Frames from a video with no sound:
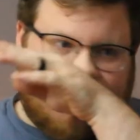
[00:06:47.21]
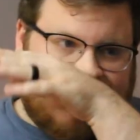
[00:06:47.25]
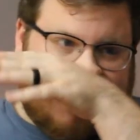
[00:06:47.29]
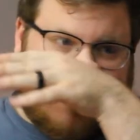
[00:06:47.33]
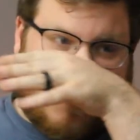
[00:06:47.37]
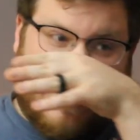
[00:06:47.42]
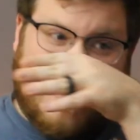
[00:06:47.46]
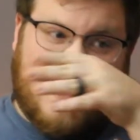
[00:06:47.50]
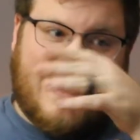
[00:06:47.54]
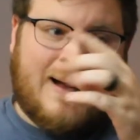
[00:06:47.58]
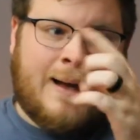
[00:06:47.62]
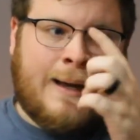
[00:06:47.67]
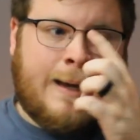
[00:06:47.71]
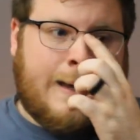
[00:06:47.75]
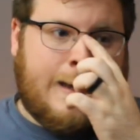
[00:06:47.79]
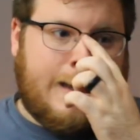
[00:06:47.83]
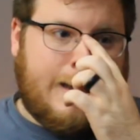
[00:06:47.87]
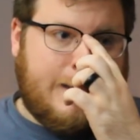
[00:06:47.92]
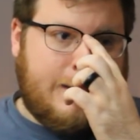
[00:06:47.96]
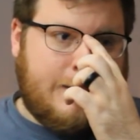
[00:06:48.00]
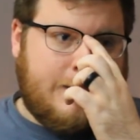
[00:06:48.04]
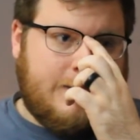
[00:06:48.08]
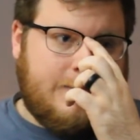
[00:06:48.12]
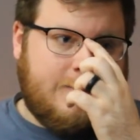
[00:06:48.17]
uh,
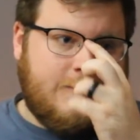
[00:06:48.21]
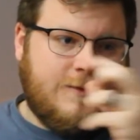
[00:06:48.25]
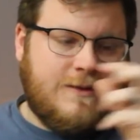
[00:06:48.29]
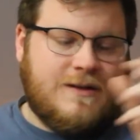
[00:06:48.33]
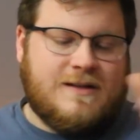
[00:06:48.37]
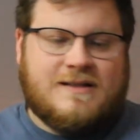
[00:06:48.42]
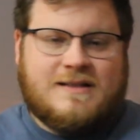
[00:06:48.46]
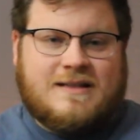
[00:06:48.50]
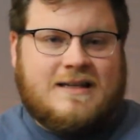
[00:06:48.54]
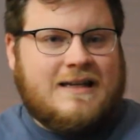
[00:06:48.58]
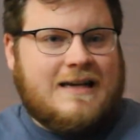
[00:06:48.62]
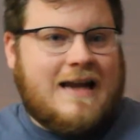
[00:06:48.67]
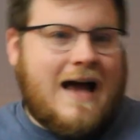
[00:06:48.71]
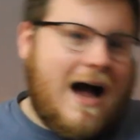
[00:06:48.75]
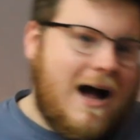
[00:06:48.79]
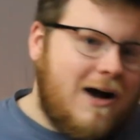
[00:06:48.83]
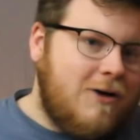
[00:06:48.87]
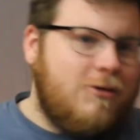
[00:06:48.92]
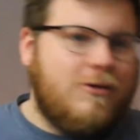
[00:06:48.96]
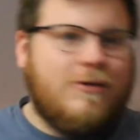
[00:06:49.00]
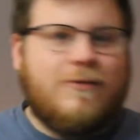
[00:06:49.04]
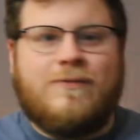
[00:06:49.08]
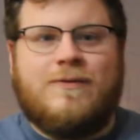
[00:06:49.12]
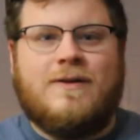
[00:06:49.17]
the
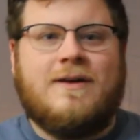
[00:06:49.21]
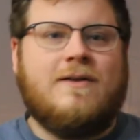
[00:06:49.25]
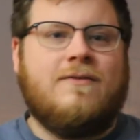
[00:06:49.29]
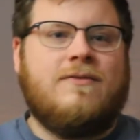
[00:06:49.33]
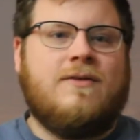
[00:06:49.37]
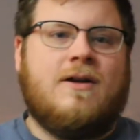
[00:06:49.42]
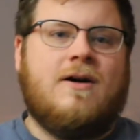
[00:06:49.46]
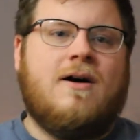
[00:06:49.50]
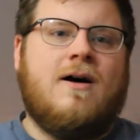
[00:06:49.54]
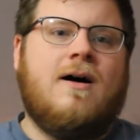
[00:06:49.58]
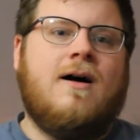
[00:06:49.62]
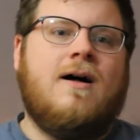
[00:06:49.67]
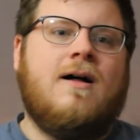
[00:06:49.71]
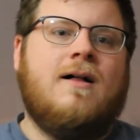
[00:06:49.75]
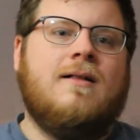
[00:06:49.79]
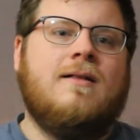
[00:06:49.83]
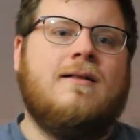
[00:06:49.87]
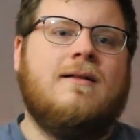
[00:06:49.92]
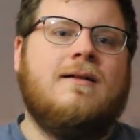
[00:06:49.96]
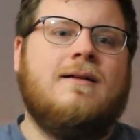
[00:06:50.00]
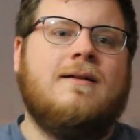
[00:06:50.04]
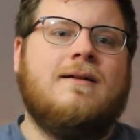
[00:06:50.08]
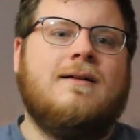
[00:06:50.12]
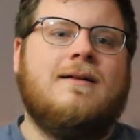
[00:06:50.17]
scenography of it all.
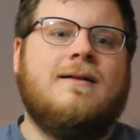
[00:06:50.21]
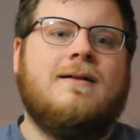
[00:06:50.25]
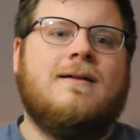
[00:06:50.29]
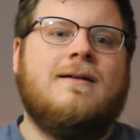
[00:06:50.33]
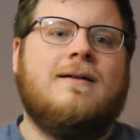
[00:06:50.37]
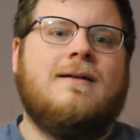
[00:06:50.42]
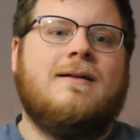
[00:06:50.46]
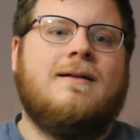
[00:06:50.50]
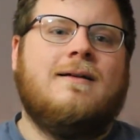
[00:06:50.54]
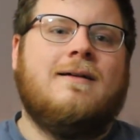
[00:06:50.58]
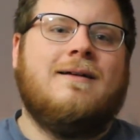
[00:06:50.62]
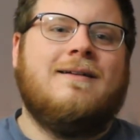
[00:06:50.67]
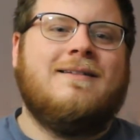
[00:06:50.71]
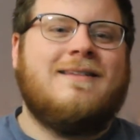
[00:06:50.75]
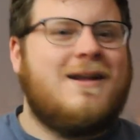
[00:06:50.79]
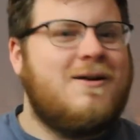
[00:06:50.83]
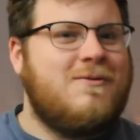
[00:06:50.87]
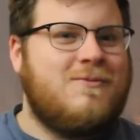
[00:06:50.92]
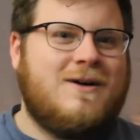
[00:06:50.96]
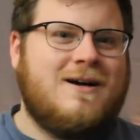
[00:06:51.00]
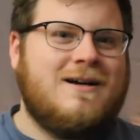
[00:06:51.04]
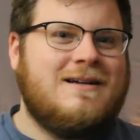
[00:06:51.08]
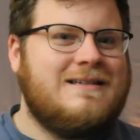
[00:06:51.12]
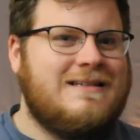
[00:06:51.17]
Is that a
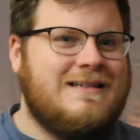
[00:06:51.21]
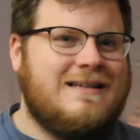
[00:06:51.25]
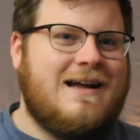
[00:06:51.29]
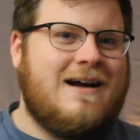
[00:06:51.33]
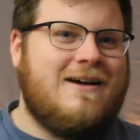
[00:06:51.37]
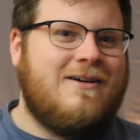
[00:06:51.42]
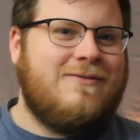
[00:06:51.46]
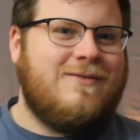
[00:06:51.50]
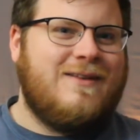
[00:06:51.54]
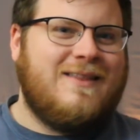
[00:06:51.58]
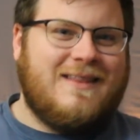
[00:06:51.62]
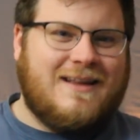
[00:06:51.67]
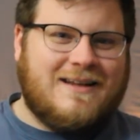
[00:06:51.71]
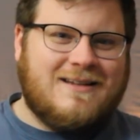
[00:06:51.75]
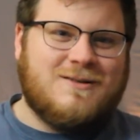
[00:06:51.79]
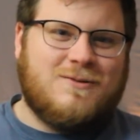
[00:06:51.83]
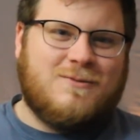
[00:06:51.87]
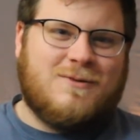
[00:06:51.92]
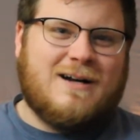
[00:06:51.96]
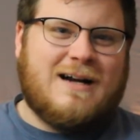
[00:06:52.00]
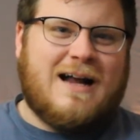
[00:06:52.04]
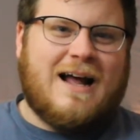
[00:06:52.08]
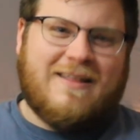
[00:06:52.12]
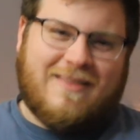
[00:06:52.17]
word? Scenography? That's a
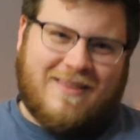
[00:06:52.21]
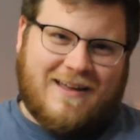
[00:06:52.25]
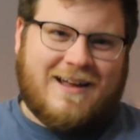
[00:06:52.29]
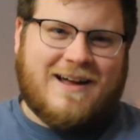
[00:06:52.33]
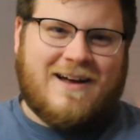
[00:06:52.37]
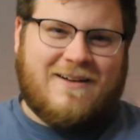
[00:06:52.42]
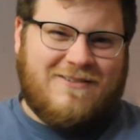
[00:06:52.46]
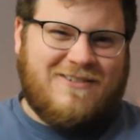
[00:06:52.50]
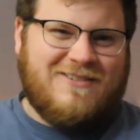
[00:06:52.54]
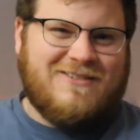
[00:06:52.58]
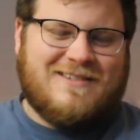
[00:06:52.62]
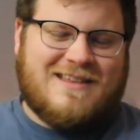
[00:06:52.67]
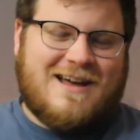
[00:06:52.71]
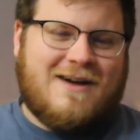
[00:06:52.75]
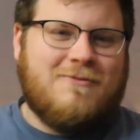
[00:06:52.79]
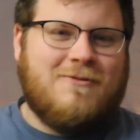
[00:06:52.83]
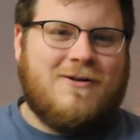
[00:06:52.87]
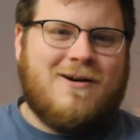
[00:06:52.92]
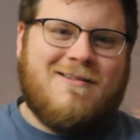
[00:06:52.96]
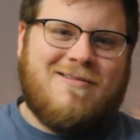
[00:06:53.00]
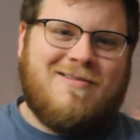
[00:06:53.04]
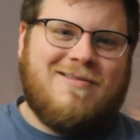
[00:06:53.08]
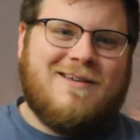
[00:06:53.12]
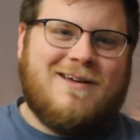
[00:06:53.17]
word. I think I've used that
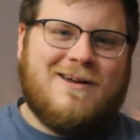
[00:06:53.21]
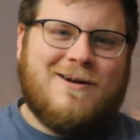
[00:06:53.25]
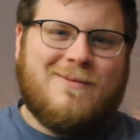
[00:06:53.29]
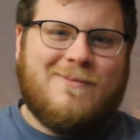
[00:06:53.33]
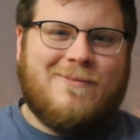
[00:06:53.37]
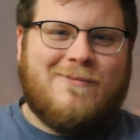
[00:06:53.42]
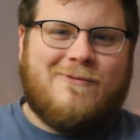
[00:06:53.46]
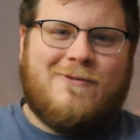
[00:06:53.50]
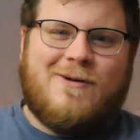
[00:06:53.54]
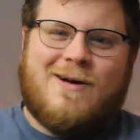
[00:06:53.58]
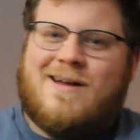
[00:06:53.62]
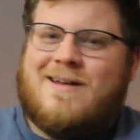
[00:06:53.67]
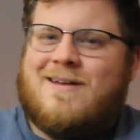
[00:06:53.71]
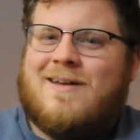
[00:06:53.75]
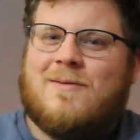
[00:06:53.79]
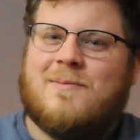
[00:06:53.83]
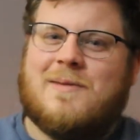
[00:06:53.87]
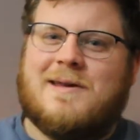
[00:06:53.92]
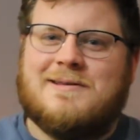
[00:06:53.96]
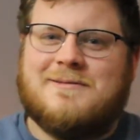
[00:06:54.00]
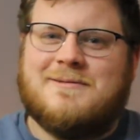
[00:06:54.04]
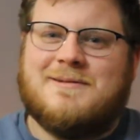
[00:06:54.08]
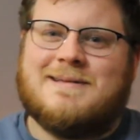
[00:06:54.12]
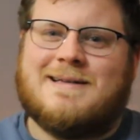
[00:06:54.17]
word in theater before. It
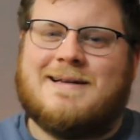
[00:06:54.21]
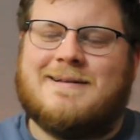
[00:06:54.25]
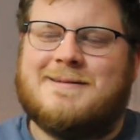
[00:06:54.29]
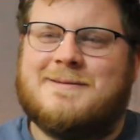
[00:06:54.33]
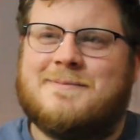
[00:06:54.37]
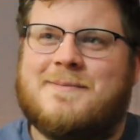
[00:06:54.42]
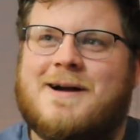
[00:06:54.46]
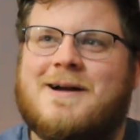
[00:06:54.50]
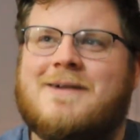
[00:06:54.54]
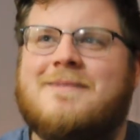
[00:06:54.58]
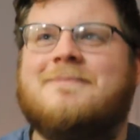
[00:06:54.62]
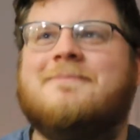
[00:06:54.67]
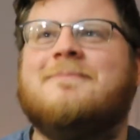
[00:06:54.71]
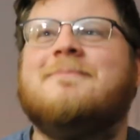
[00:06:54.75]
makes me sound smart.